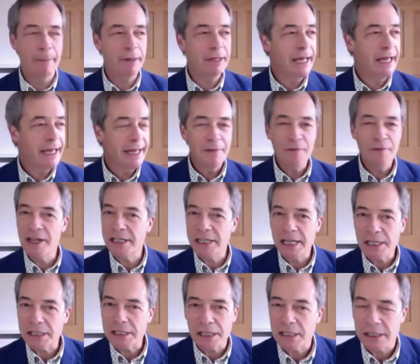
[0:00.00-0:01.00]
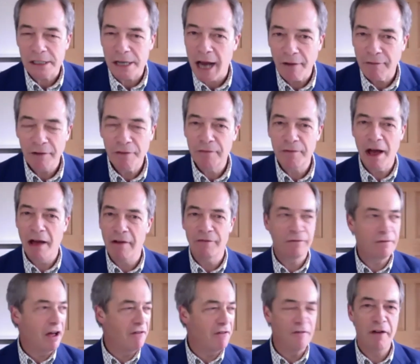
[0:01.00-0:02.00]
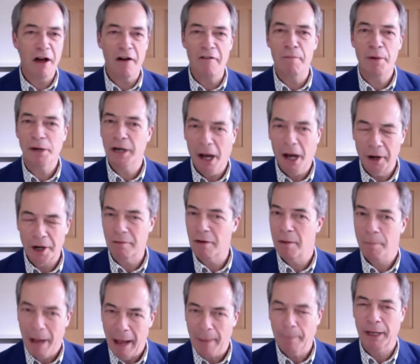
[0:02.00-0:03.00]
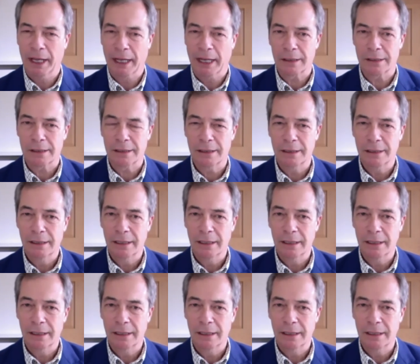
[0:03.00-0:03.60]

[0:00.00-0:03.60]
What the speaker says: I mean, this is the stuff of banana republics.